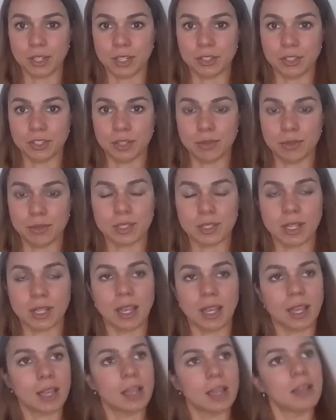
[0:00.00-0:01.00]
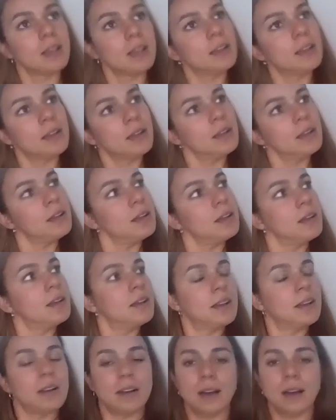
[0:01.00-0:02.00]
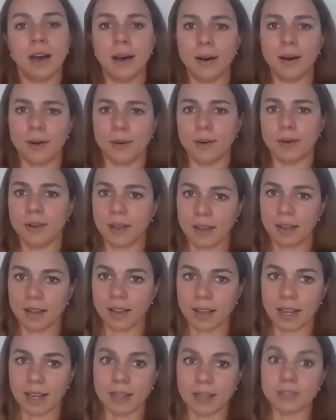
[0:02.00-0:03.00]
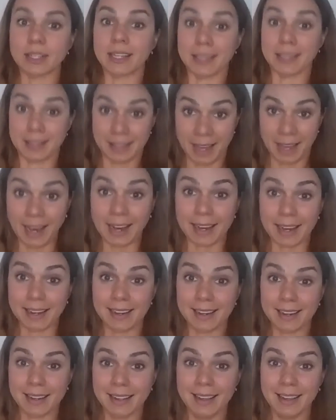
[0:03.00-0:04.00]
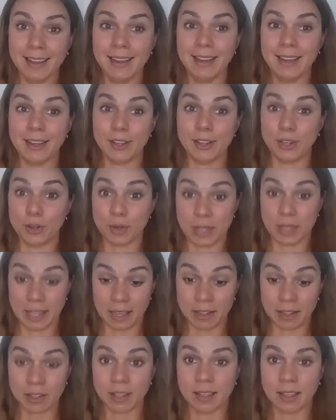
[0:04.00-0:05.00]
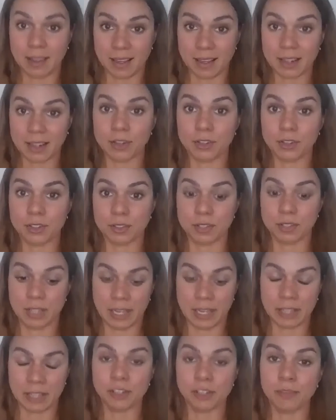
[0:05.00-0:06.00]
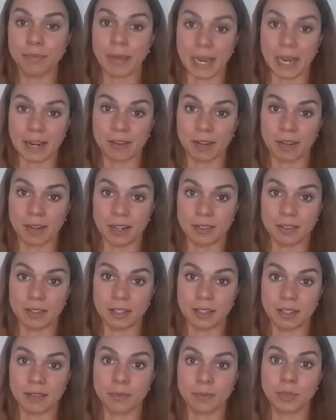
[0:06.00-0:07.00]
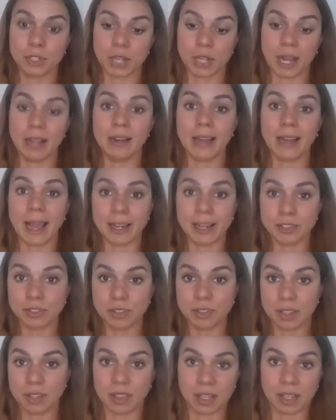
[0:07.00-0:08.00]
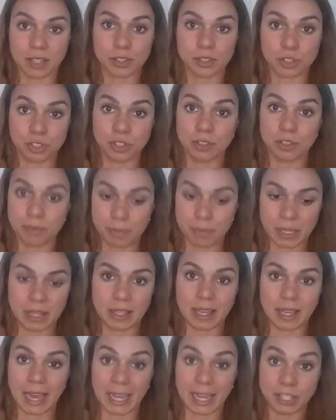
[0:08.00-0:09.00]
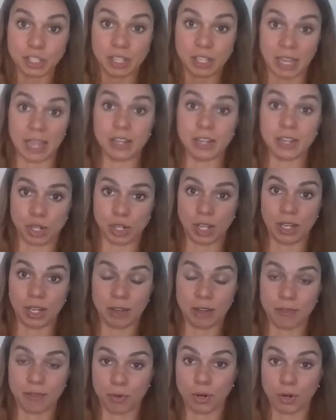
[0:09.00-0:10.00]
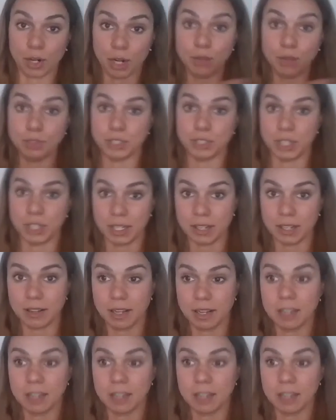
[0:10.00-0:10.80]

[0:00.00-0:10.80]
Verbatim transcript: And she was like, oh. And I was like, yeah. You know, get get your get your background, which I actually think should be the education for coaching.